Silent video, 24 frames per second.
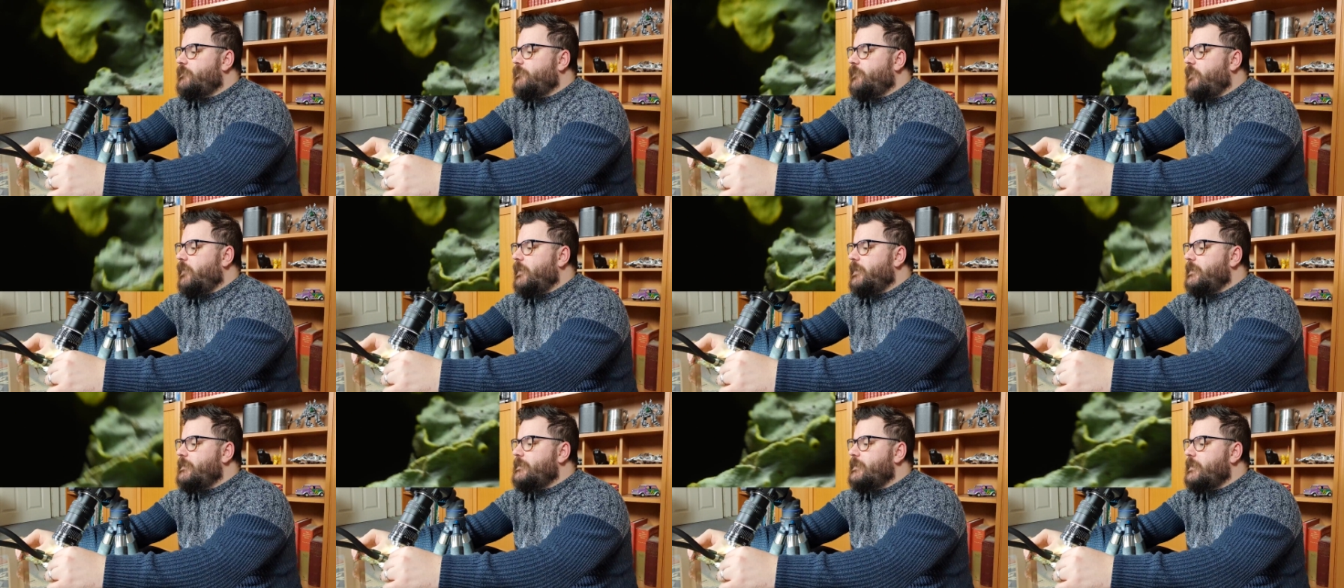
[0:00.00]
to
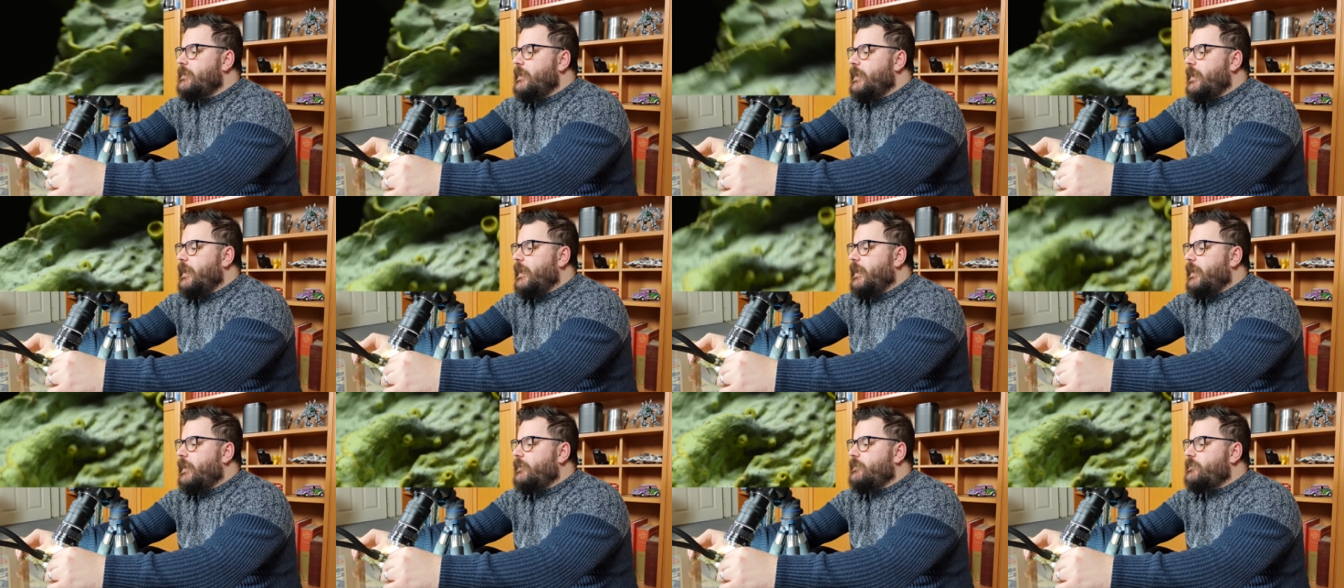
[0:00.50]
find
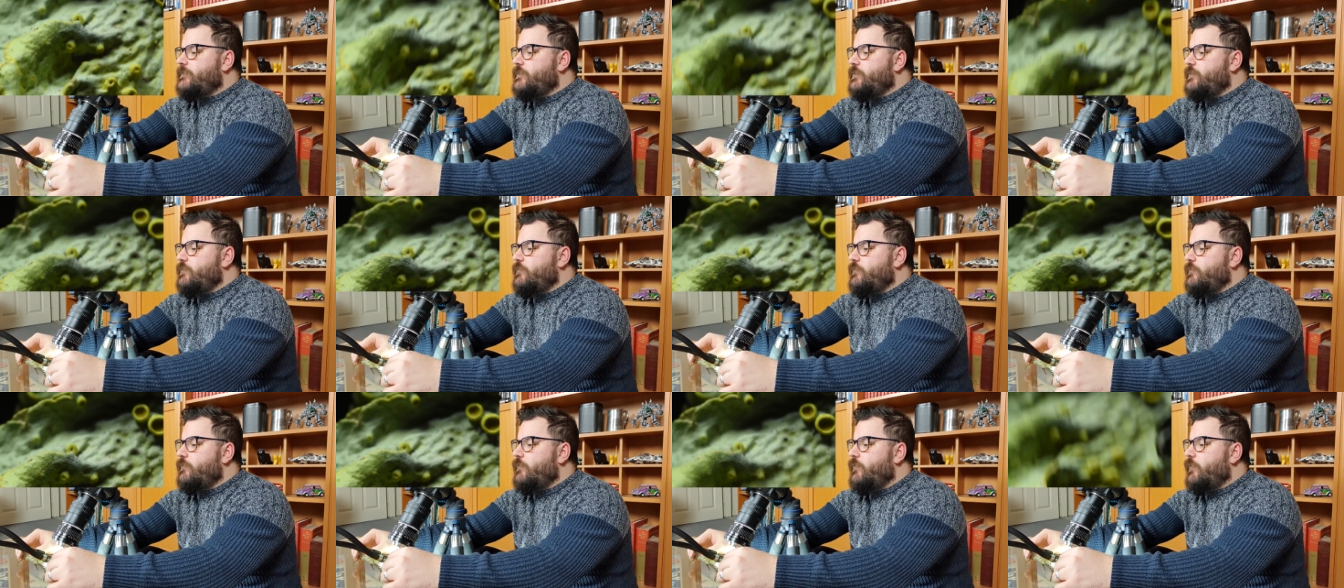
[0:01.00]
as
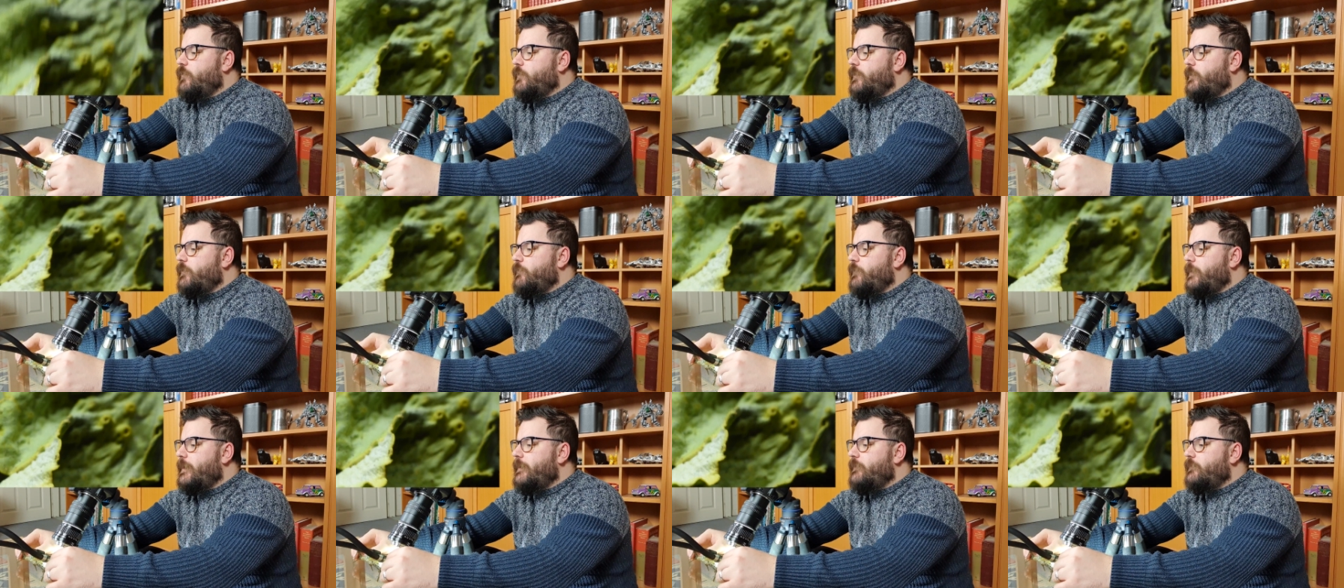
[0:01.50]
you look
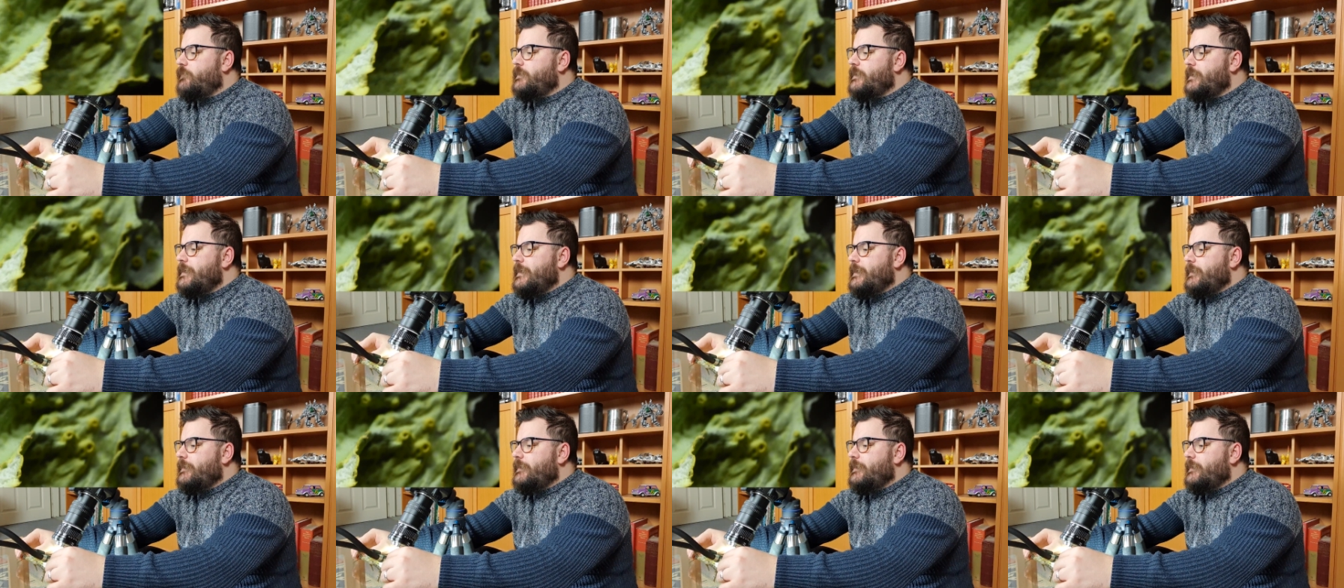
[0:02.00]
around.